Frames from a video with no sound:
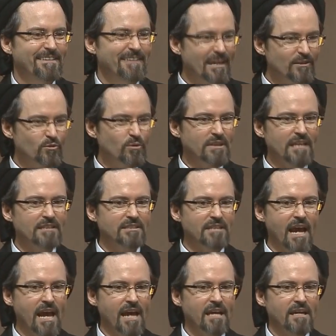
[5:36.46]
That's what they
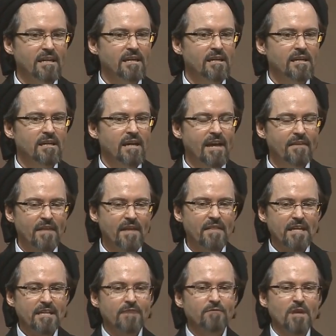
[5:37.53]
say. And then
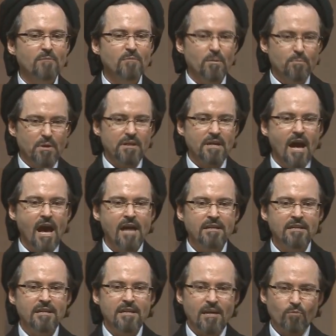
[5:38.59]
they give them the
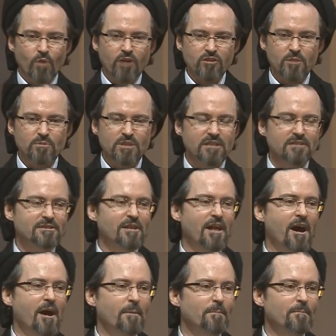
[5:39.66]
biryani and welcome to
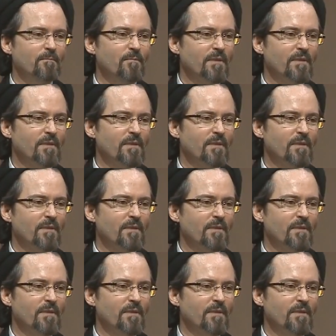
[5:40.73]
Islam.